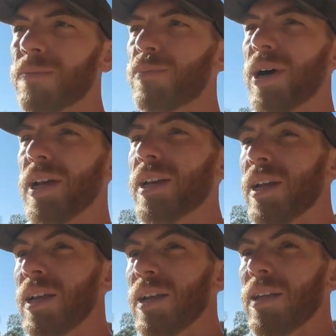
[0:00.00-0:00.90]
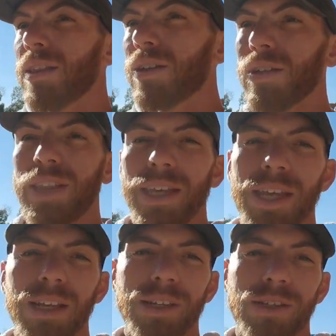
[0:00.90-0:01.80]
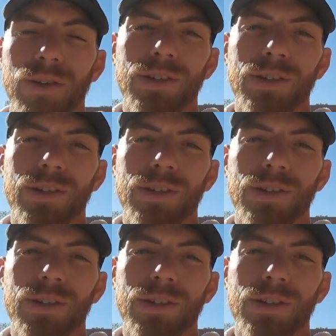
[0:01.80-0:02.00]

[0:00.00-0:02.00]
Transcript: But the good thing is,